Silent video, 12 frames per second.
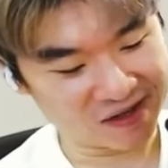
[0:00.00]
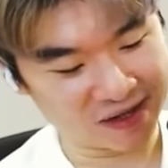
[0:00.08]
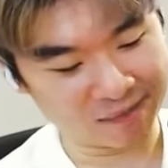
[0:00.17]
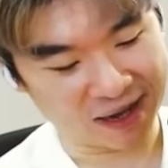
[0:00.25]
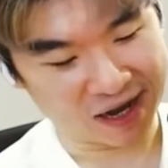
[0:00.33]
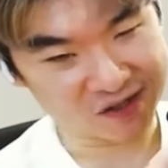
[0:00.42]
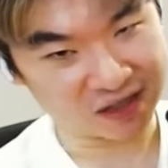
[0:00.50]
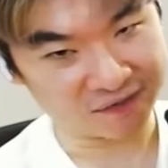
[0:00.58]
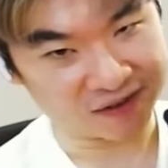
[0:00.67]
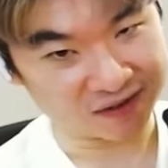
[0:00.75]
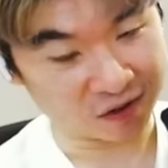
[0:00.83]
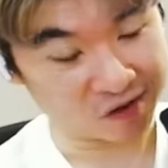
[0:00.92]
imagine if
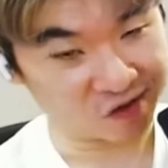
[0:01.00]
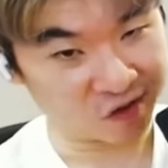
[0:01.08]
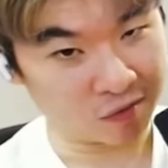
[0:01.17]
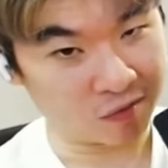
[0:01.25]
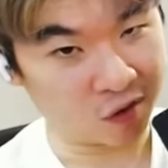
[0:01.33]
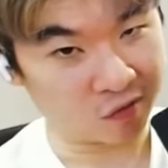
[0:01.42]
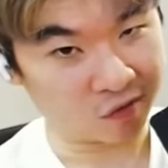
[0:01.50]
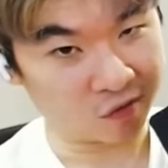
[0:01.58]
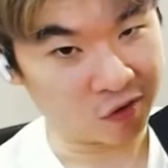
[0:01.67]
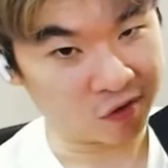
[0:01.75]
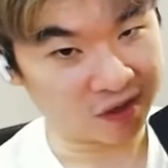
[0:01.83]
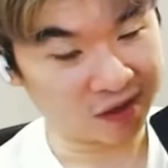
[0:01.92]
he starts to go more
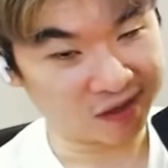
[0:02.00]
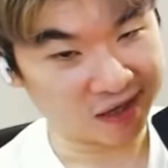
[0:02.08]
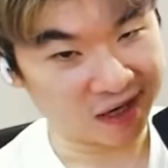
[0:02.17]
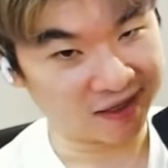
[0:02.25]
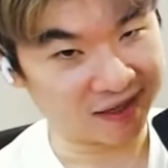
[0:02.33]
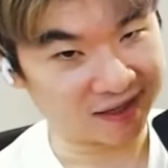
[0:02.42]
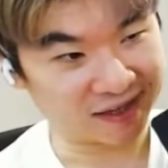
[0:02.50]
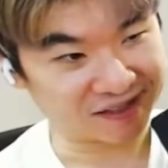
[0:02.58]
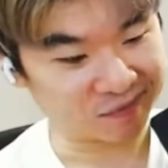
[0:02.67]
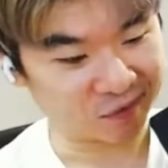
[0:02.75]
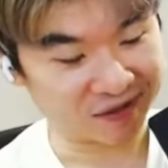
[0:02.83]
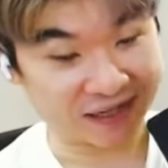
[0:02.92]
rogue and, like,
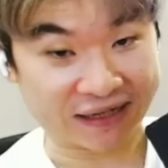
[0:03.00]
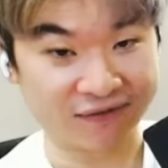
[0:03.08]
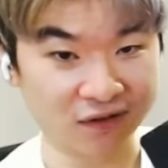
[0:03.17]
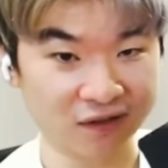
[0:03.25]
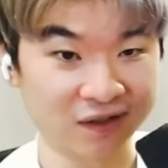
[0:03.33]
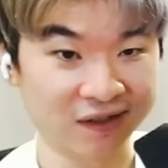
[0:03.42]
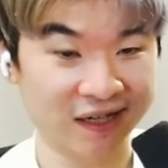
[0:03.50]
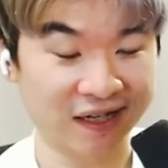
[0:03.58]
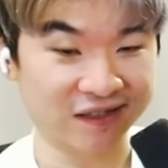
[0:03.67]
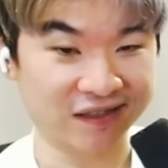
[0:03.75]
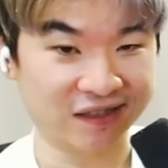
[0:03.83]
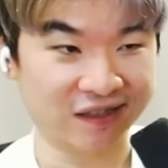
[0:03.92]
gets more evil and
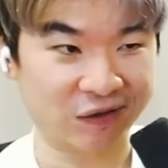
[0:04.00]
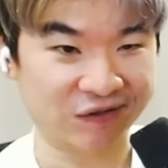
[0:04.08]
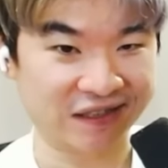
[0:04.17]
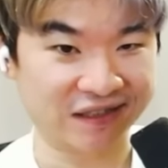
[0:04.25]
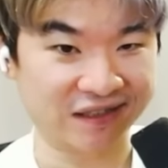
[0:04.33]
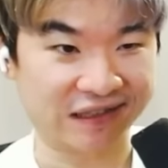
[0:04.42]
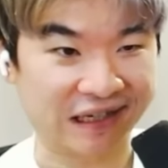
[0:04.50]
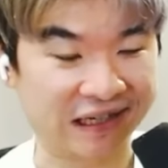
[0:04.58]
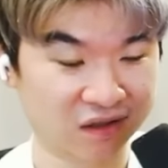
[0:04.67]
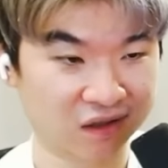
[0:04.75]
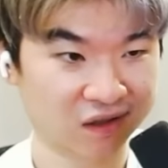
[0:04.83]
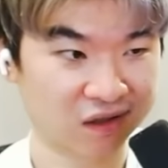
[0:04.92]
just goes insane.